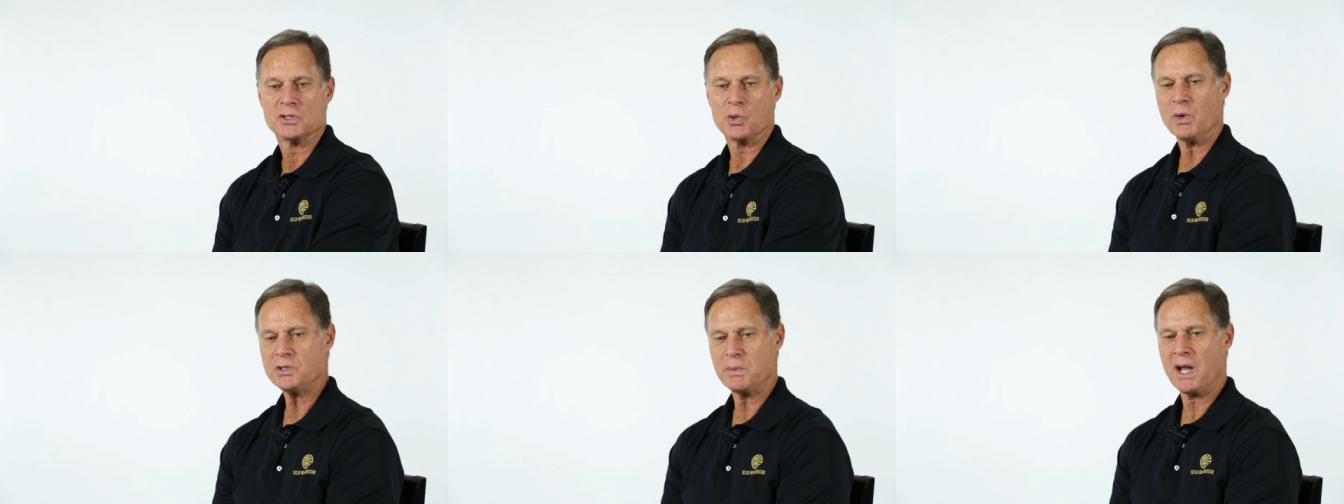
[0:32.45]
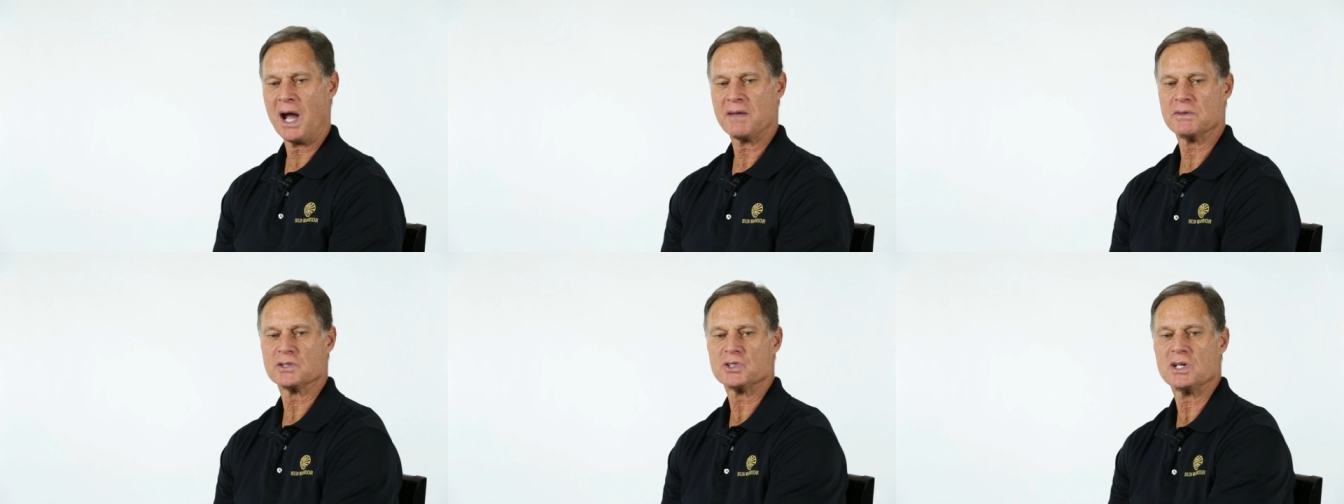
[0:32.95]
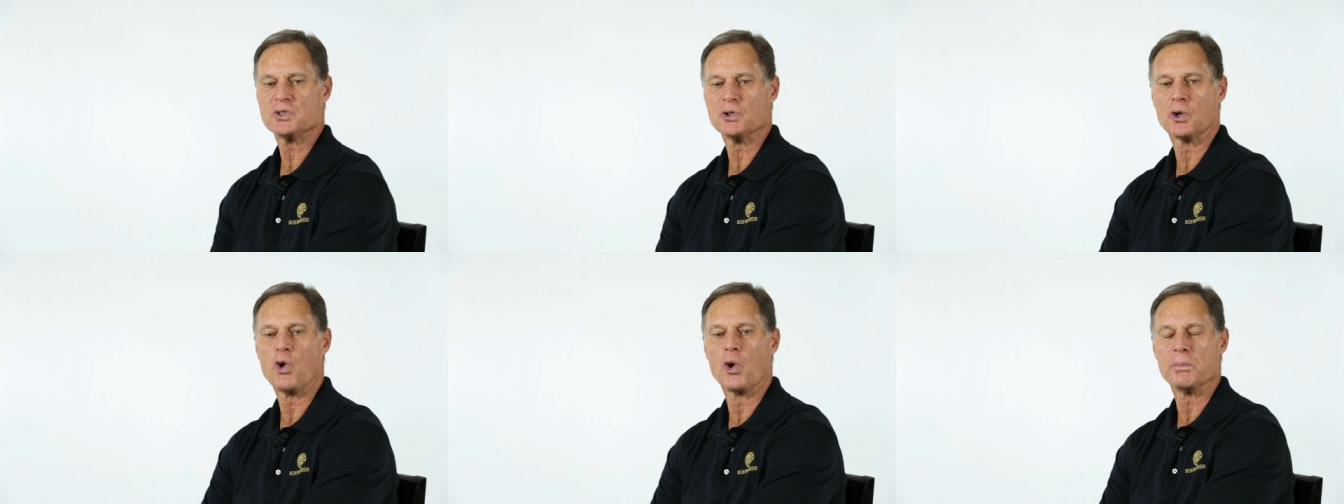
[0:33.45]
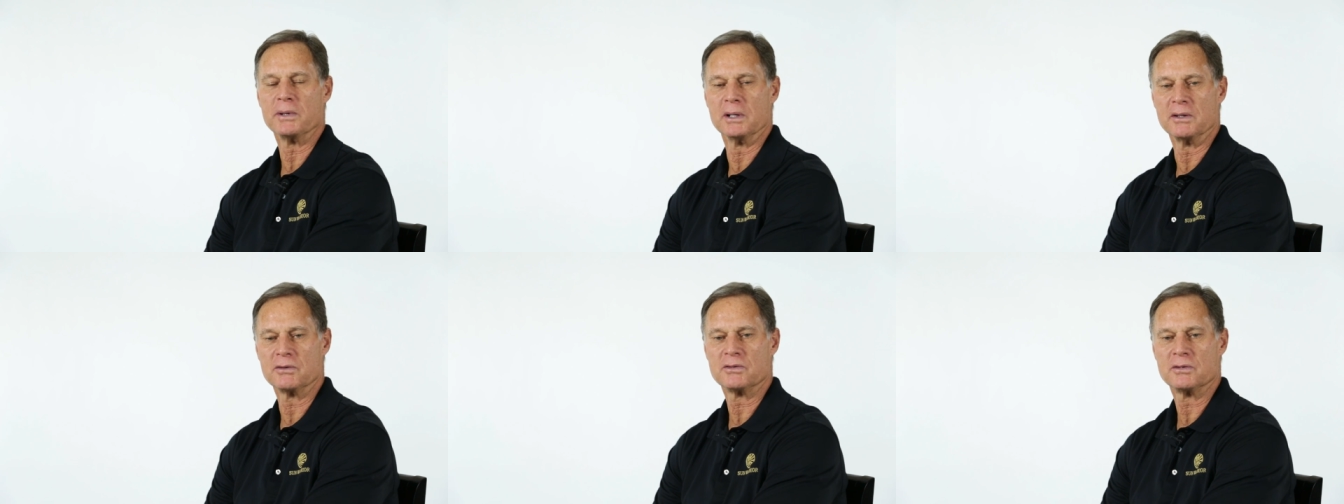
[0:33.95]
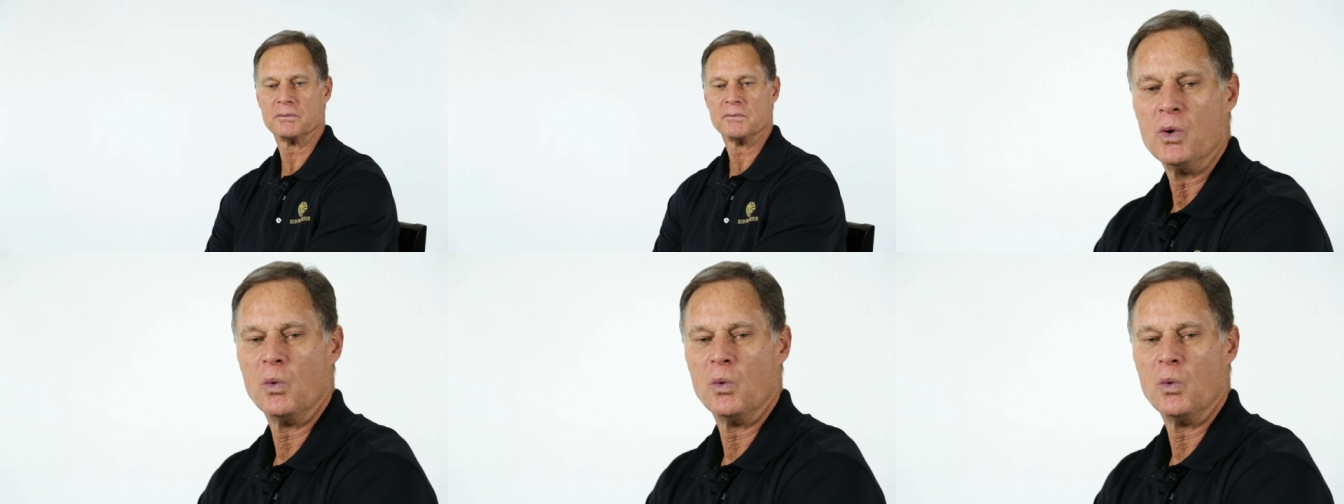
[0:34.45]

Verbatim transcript: So what's behind the seasonal corpulence?